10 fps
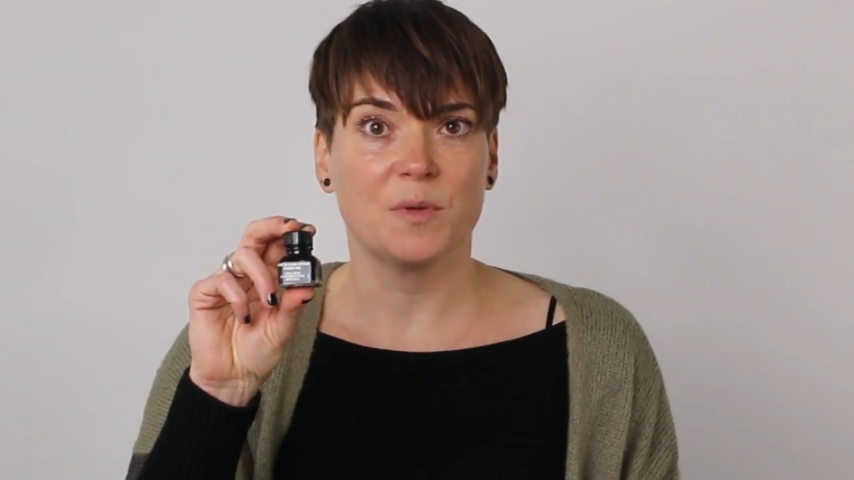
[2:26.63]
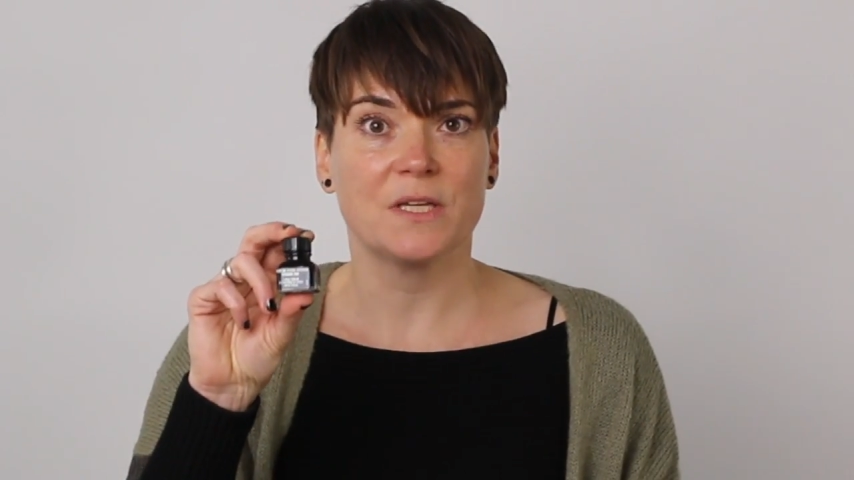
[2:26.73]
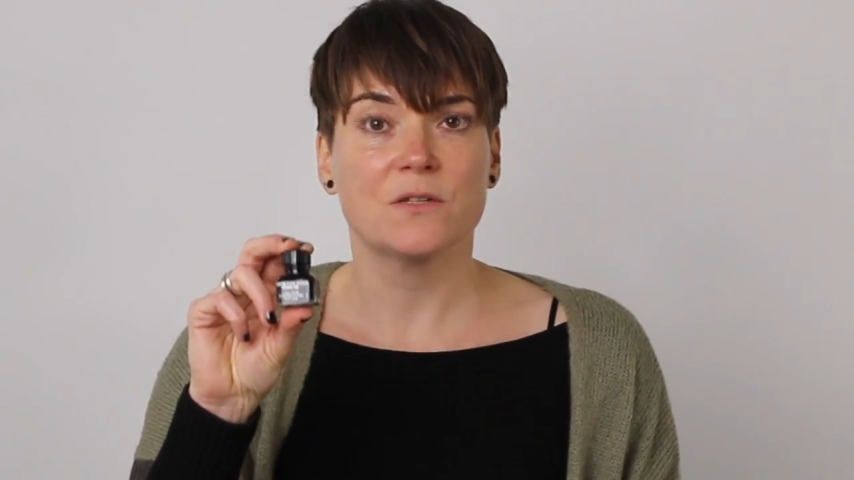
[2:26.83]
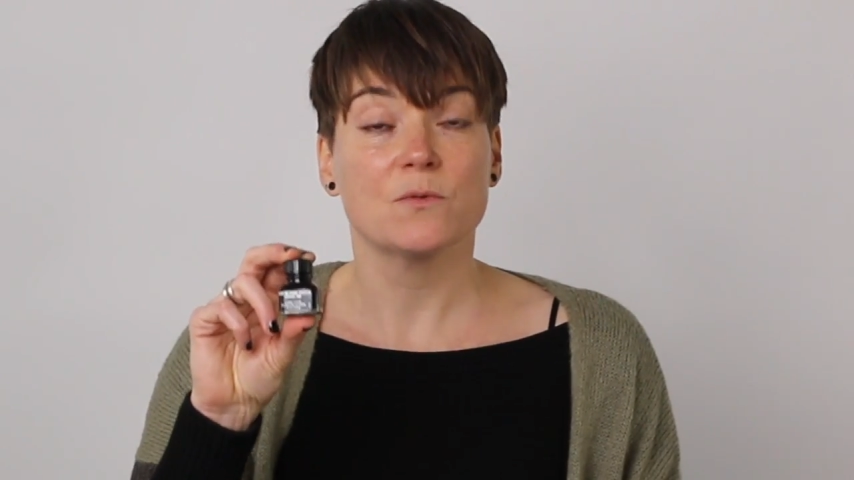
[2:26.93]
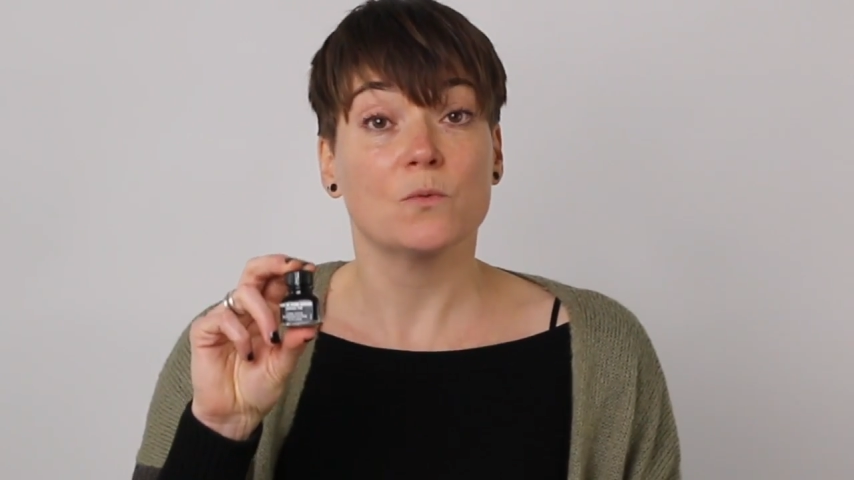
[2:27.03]

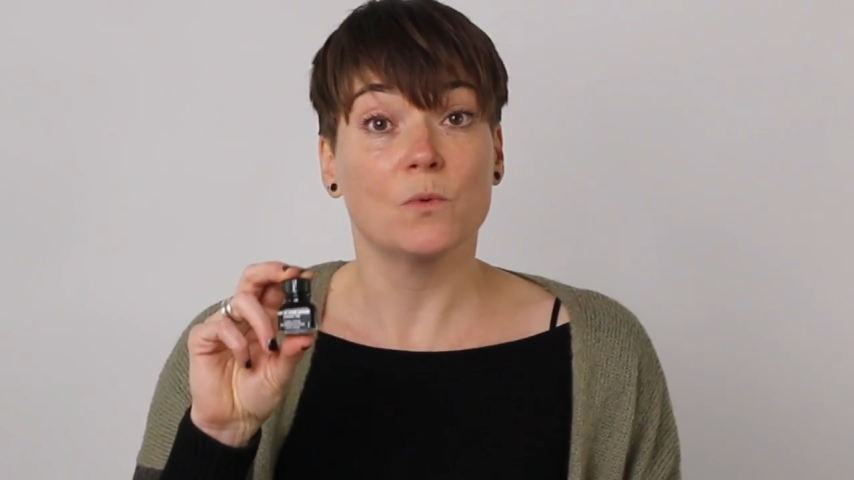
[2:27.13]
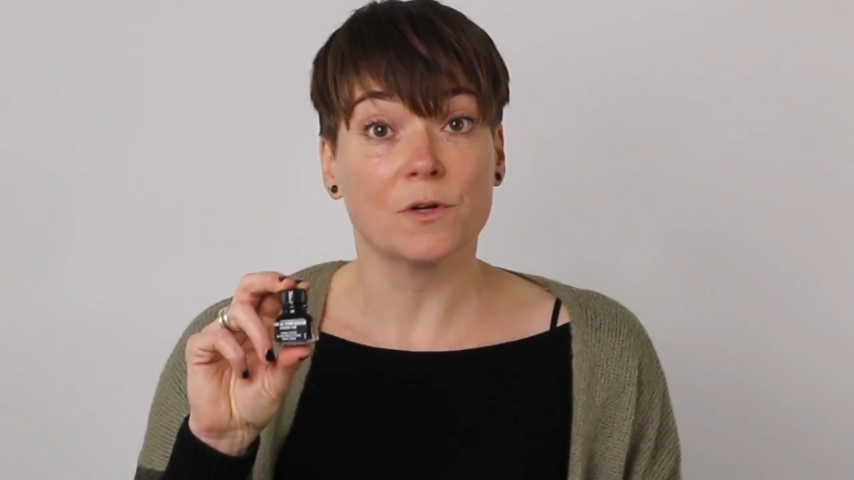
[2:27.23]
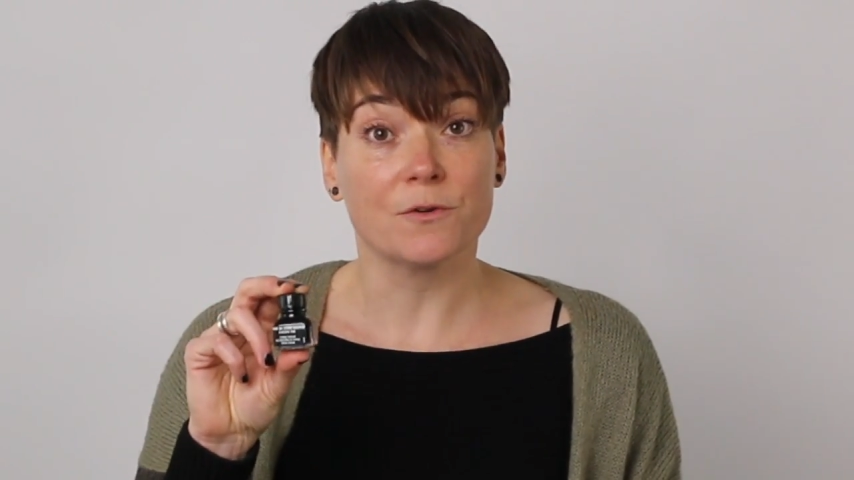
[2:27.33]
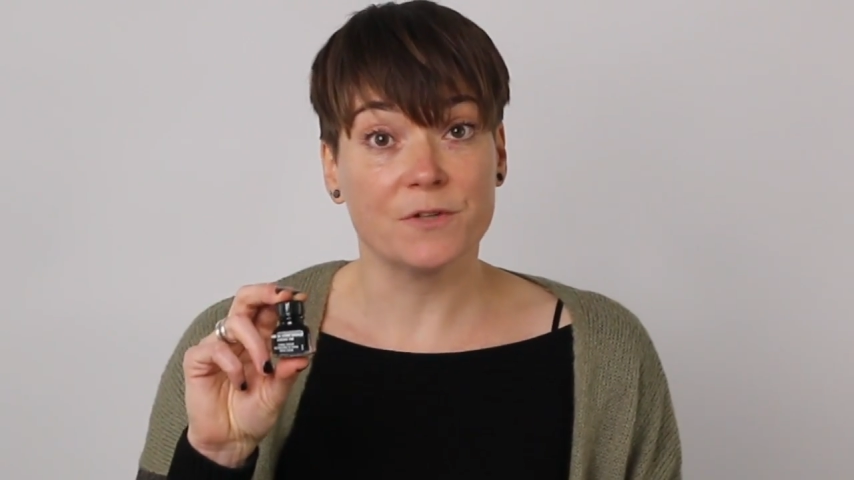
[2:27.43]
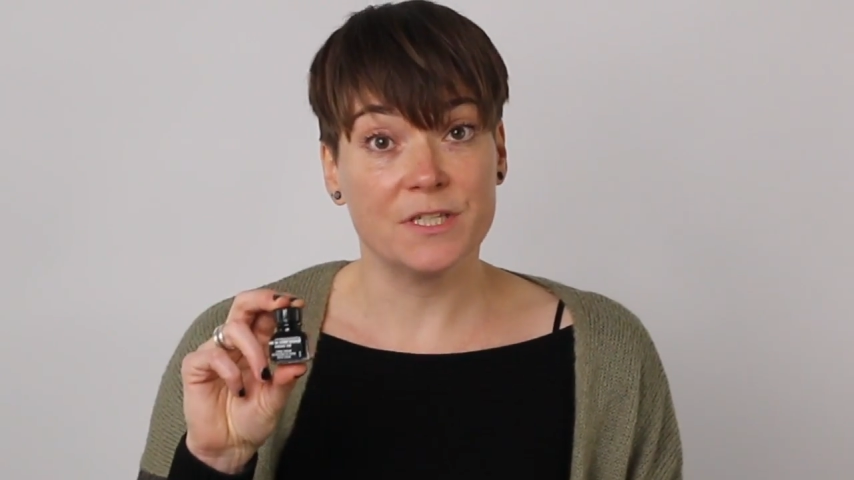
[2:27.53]
it's
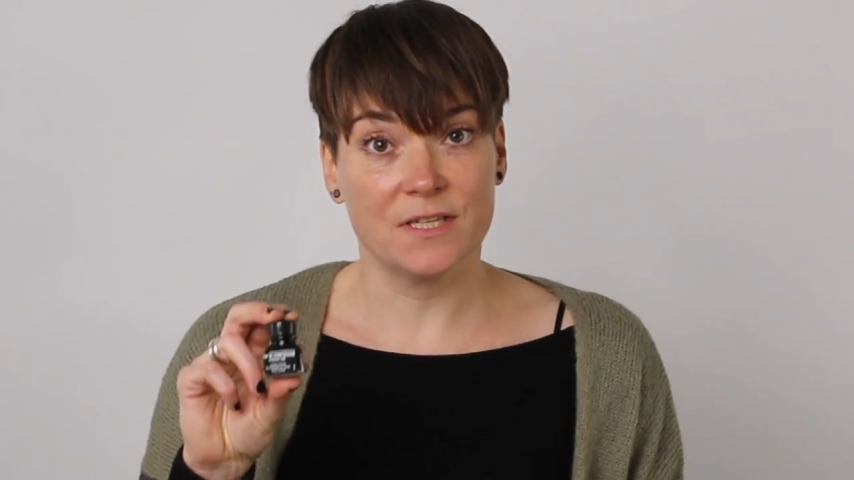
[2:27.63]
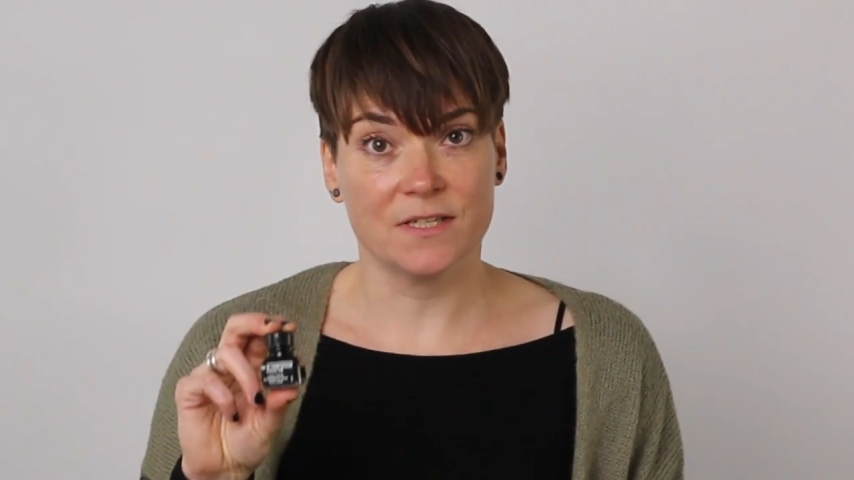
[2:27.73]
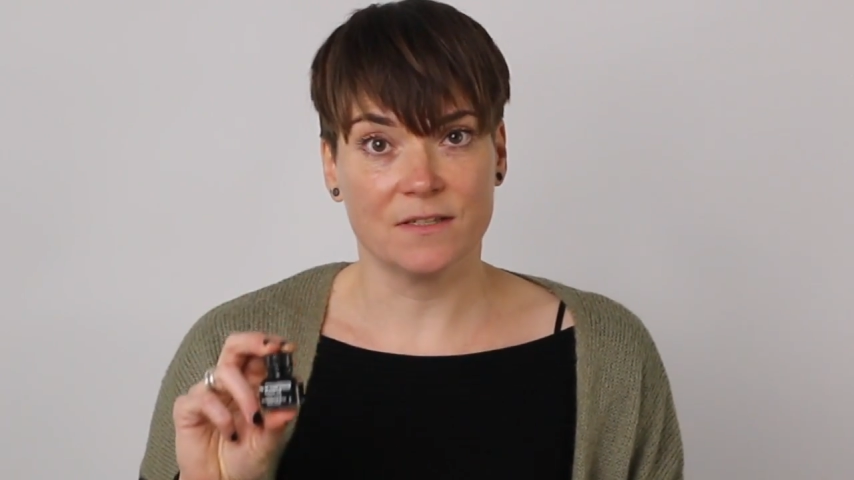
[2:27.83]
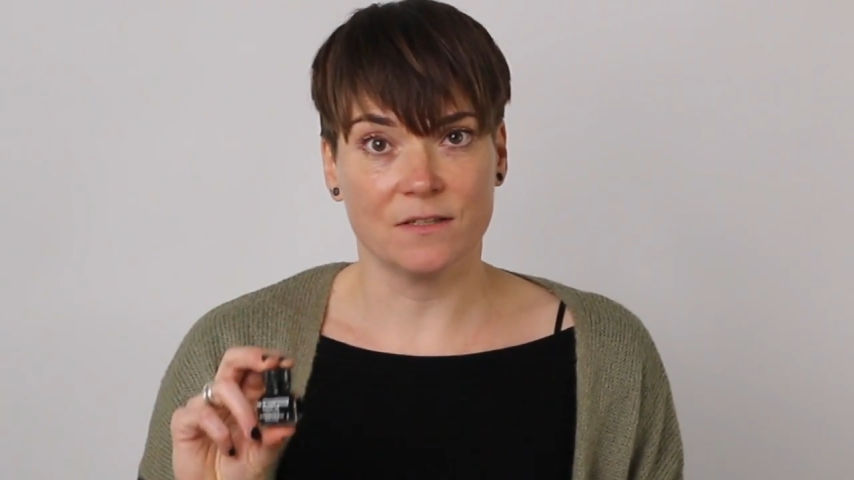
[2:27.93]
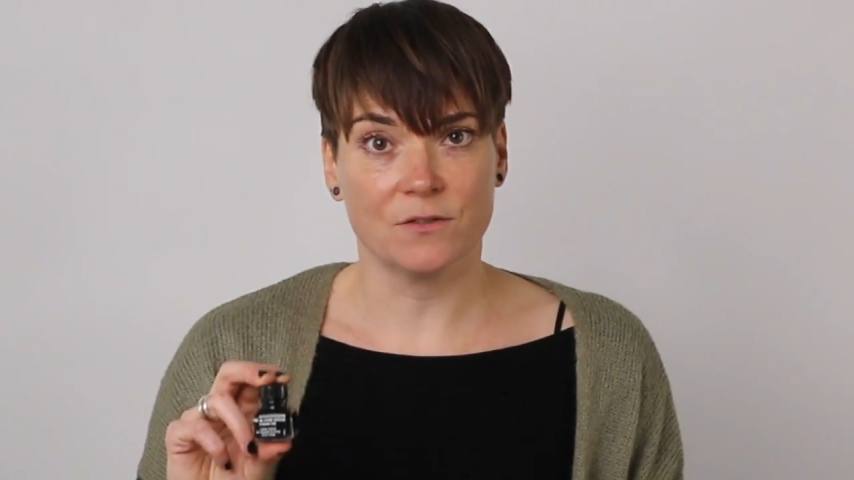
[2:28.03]
water resistant.